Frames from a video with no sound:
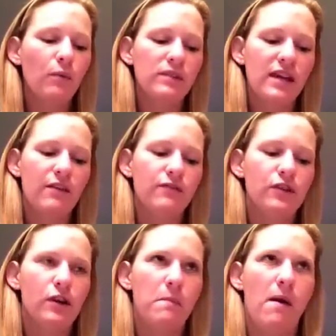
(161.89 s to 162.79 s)
was
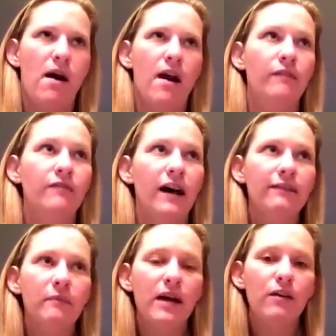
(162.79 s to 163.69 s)
after my
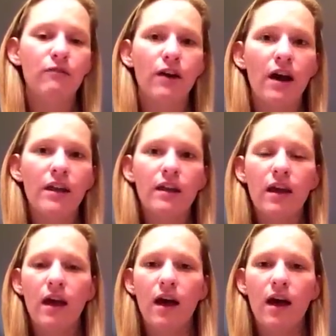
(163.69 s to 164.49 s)
5-mile run.